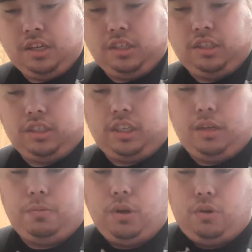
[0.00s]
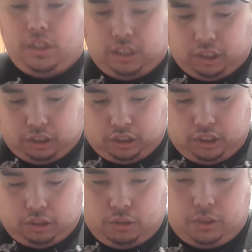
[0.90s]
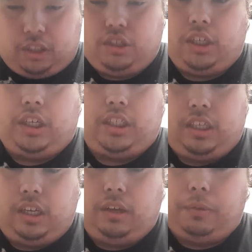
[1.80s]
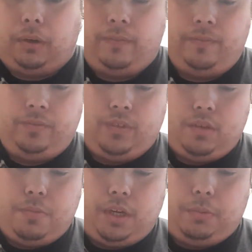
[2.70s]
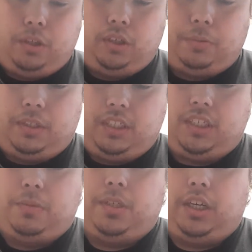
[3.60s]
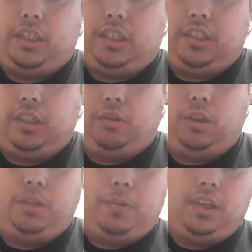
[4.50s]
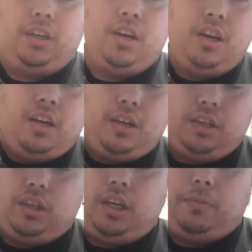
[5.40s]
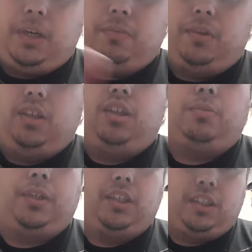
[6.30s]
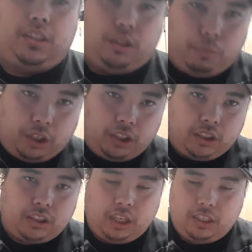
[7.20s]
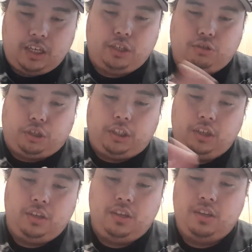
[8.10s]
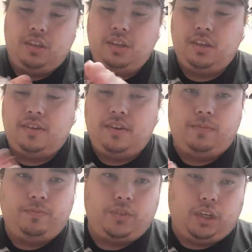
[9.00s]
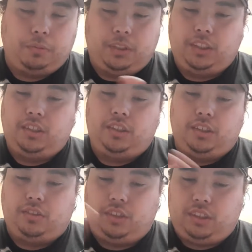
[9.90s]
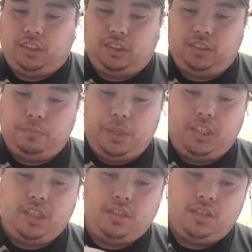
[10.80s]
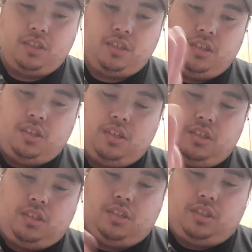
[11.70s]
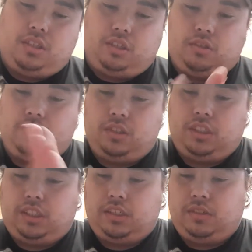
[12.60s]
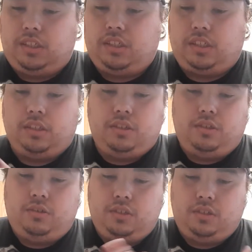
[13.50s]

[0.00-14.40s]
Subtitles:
Just keep going until, you know, you want to try and get the even. Make them all look about the same size, because, you know, these burgers, and make them a little bigger, because, you know, burgers, they tend to shrink. Obviously, you know, it's meat. So let's get this go.